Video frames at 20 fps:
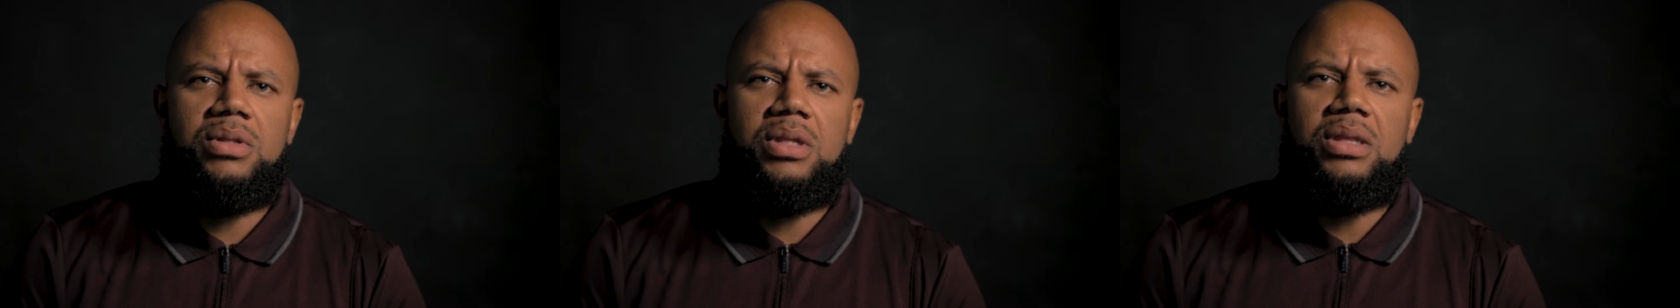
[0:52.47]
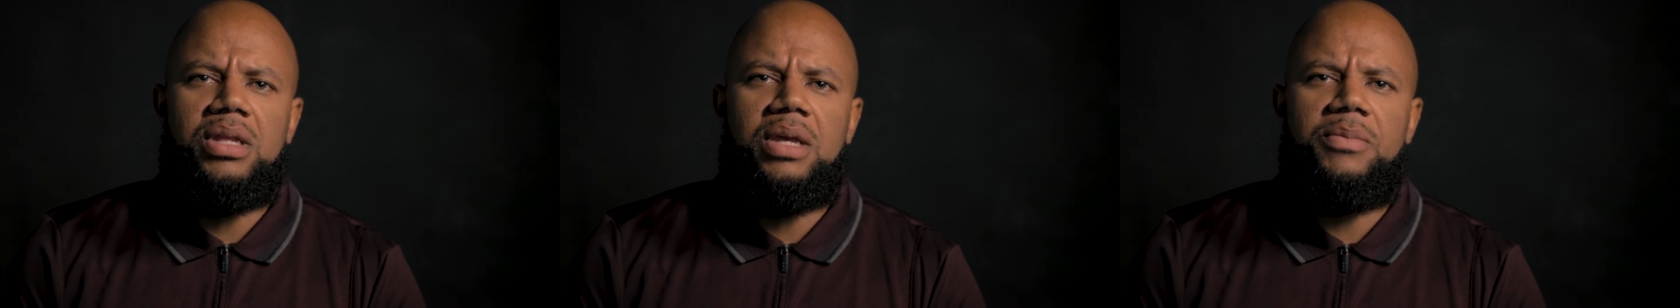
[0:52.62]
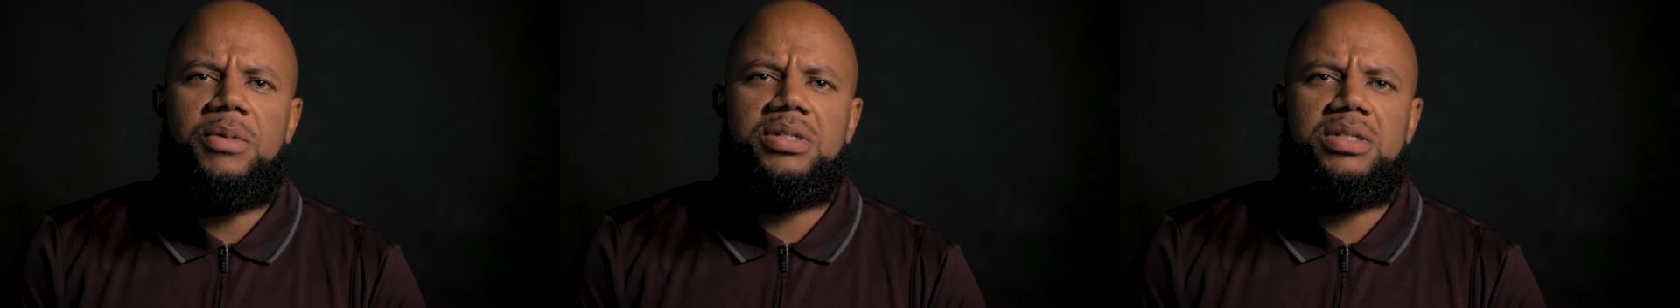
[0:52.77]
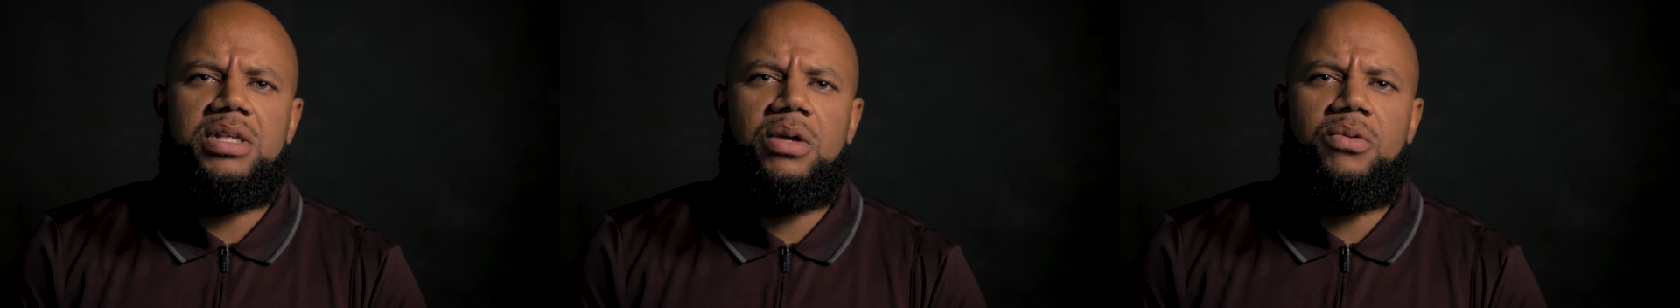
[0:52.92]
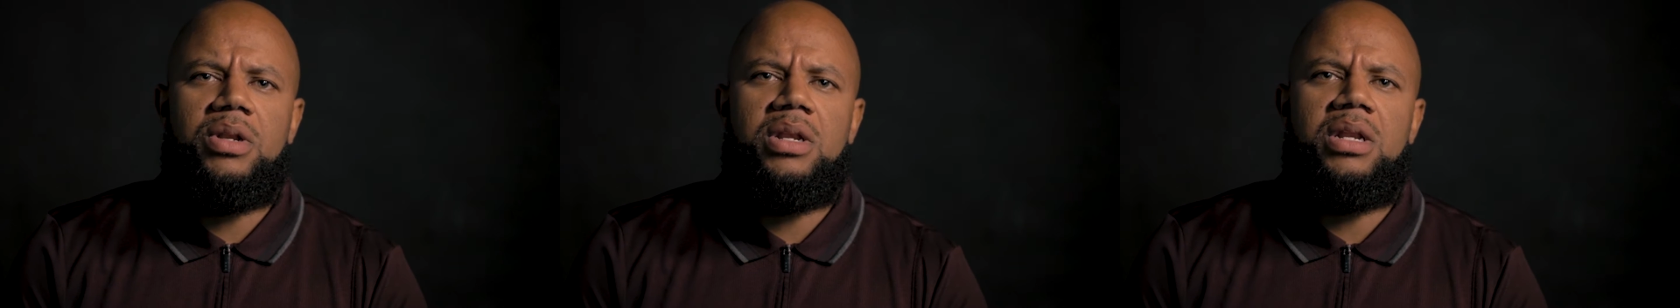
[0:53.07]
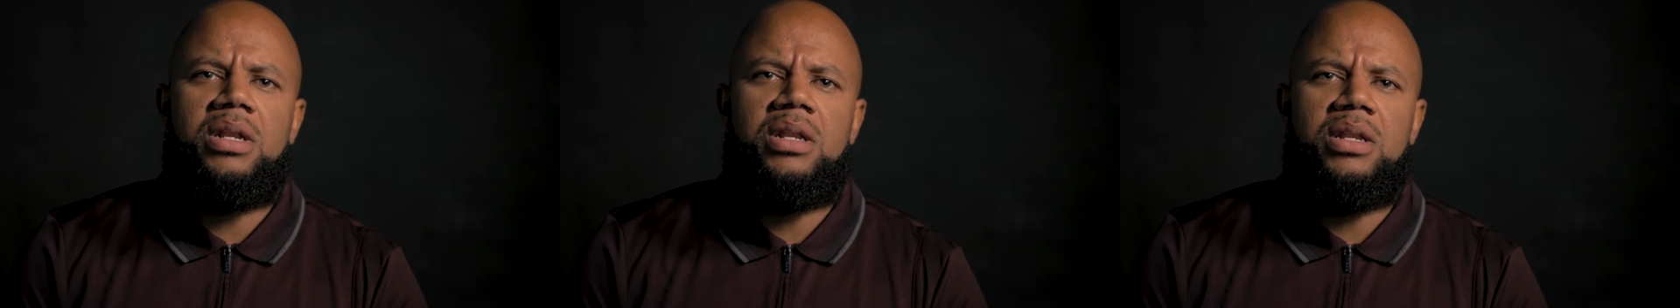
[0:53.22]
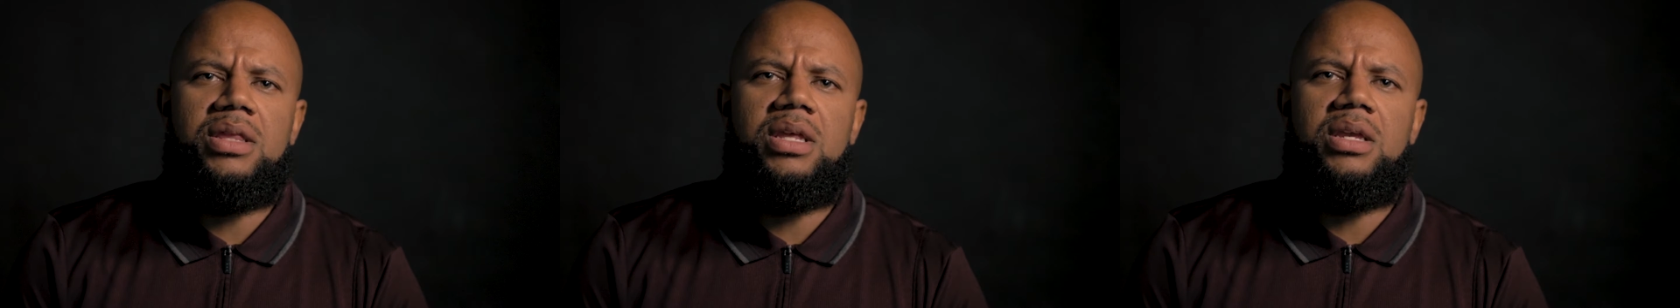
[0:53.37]
the limits that we
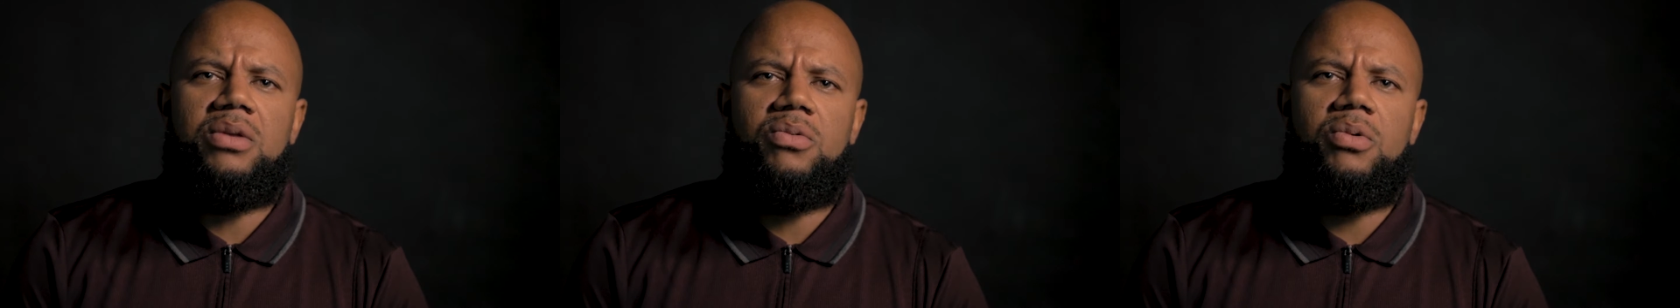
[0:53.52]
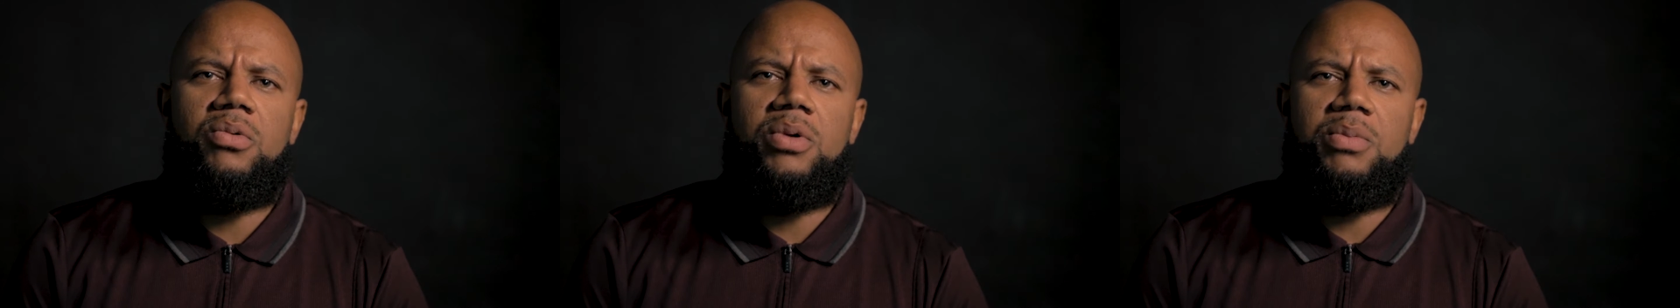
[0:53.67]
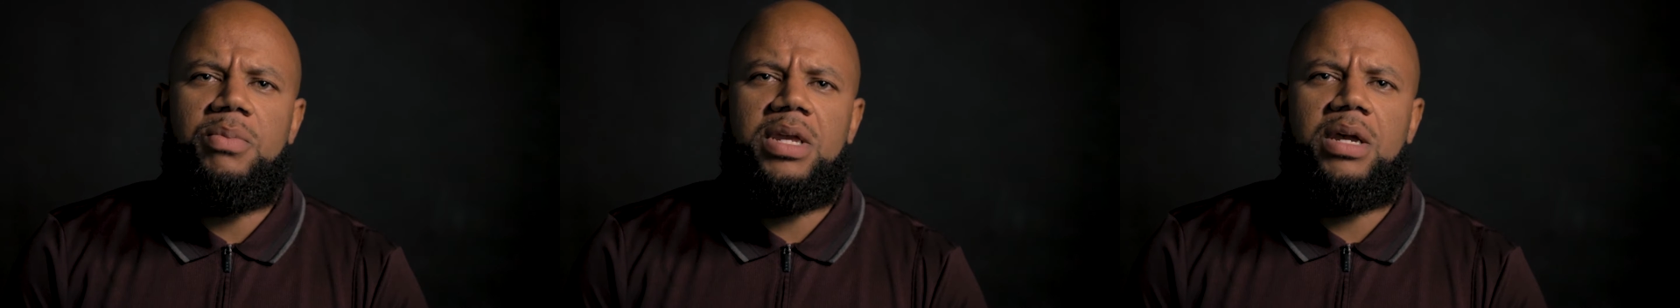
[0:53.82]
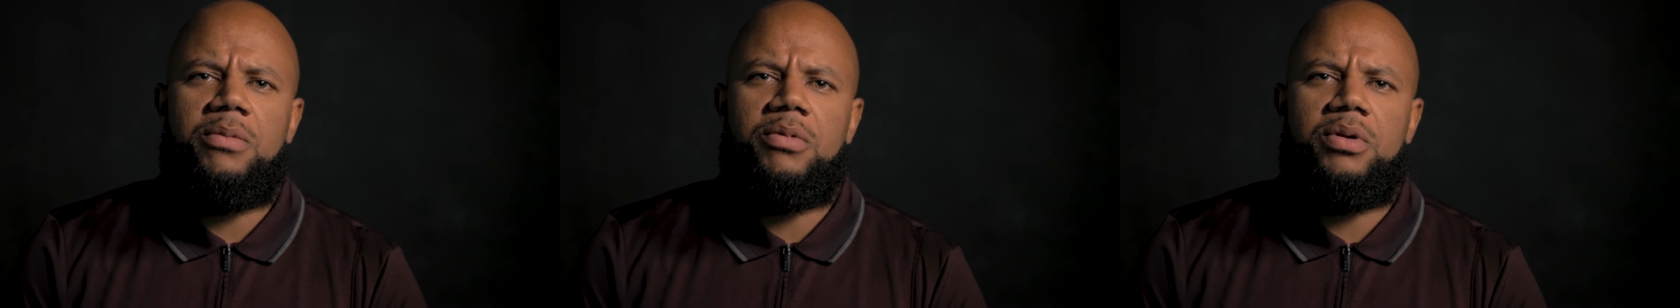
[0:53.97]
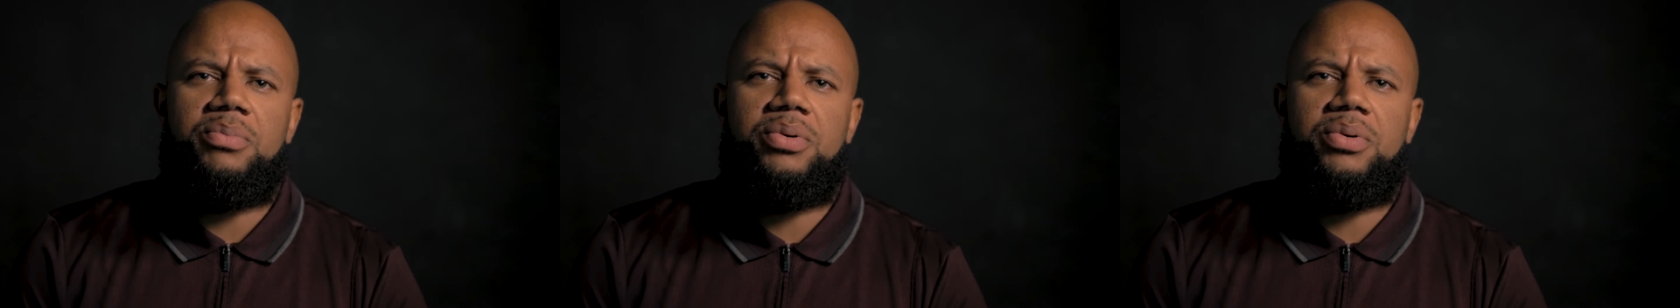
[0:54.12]
didn't think we would be able